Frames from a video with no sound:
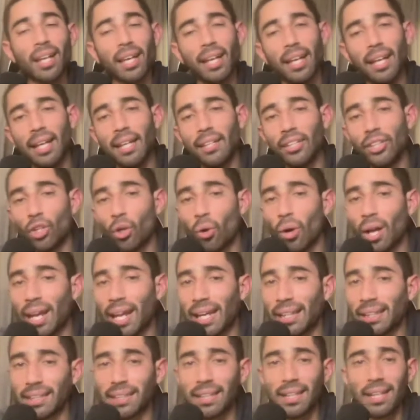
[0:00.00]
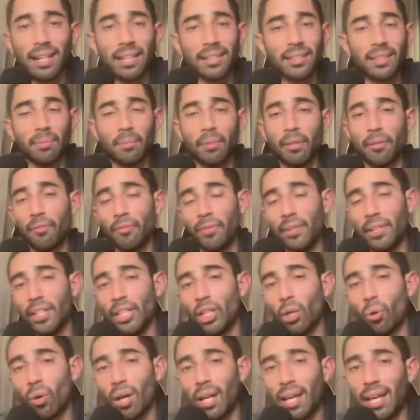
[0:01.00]
And I like the concept of the
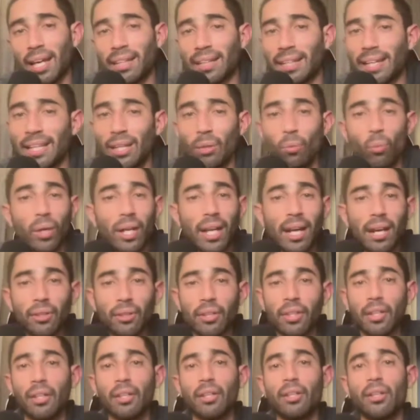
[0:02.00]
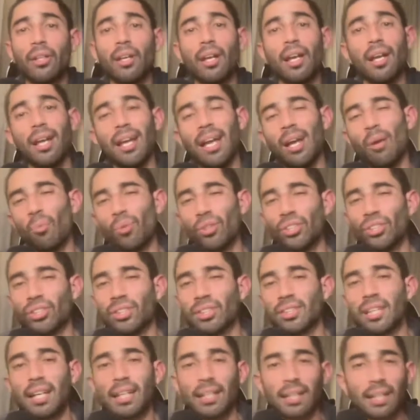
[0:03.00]
video. I like that he went out there and was
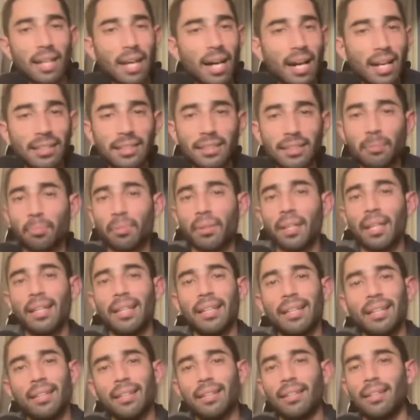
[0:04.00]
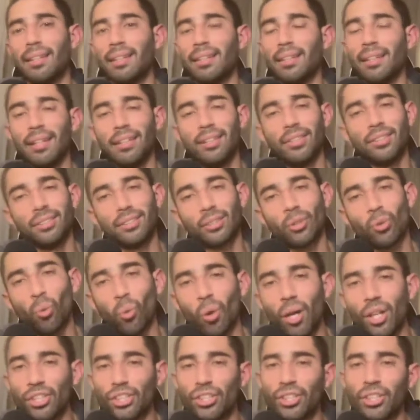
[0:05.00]
just kind of contemplating and just
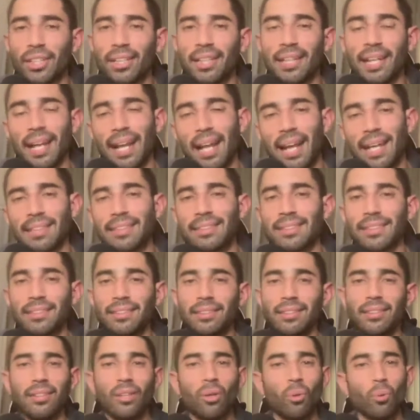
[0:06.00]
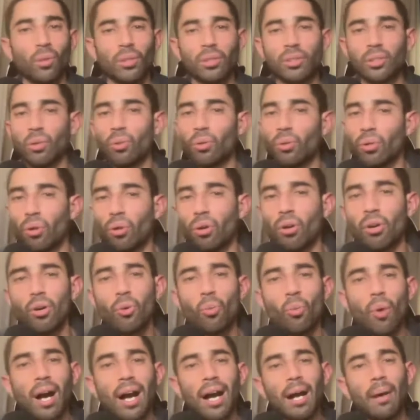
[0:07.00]
questioning and asking, what's going
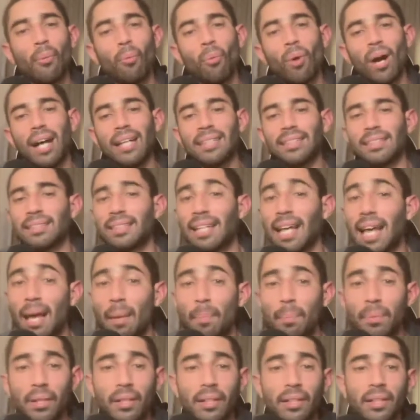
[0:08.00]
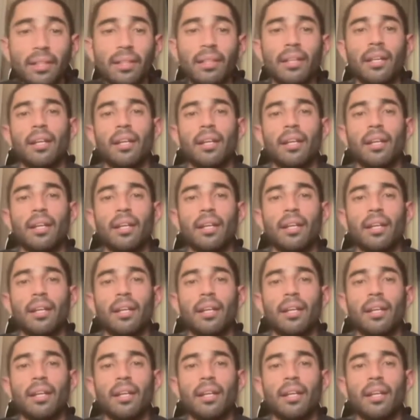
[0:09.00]
on? Why is this happening?